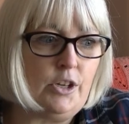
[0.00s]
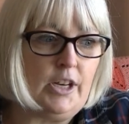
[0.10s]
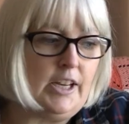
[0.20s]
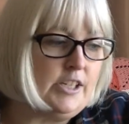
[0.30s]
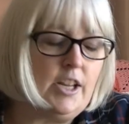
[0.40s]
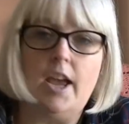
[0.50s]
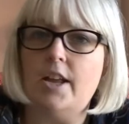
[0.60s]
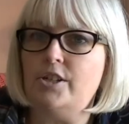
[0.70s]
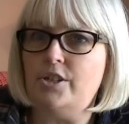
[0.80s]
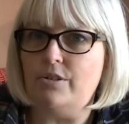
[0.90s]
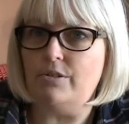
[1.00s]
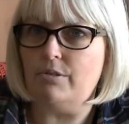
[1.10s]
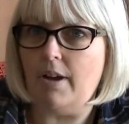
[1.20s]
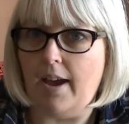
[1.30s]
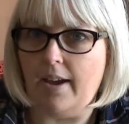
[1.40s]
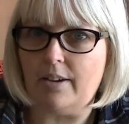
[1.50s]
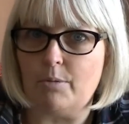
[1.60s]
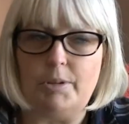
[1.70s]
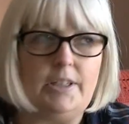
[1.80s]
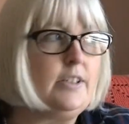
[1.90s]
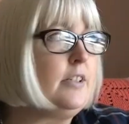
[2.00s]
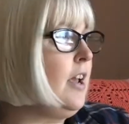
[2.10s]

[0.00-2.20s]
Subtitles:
you need to complete it.